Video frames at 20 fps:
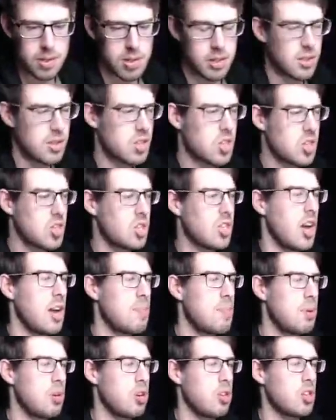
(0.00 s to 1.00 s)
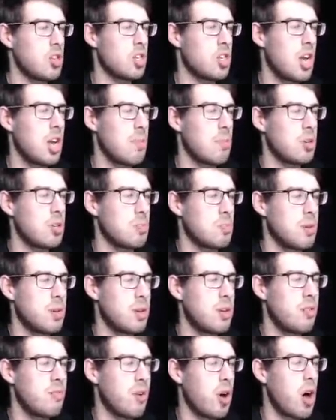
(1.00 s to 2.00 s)
The sniper, dude, the sniper is
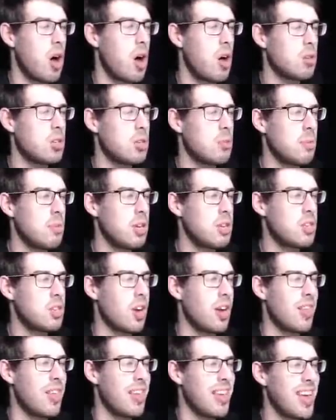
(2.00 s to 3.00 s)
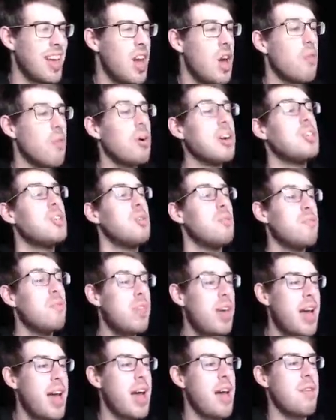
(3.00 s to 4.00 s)
beautiful. Oh, somebody's, right, so
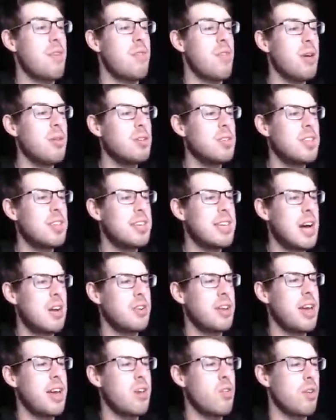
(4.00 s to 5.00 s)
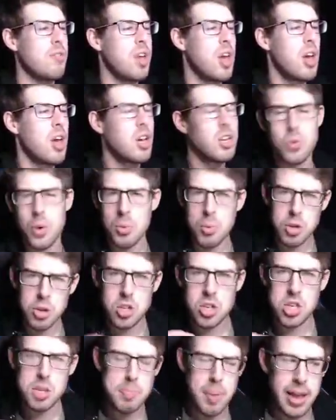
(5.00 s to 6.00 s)
there is the downed aircraft. Do we want
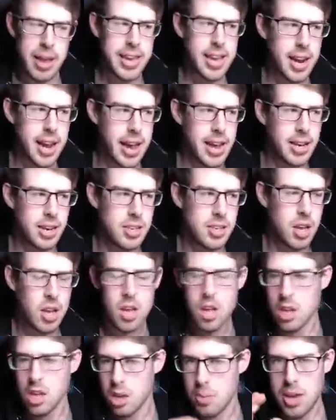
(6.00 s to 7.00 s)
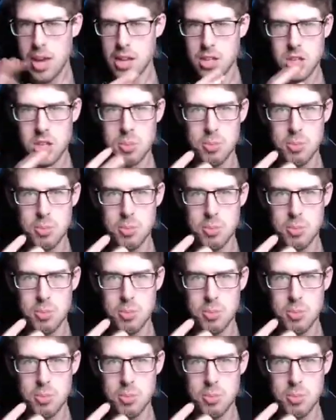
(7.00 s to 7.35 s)
to speculate? Can we get some,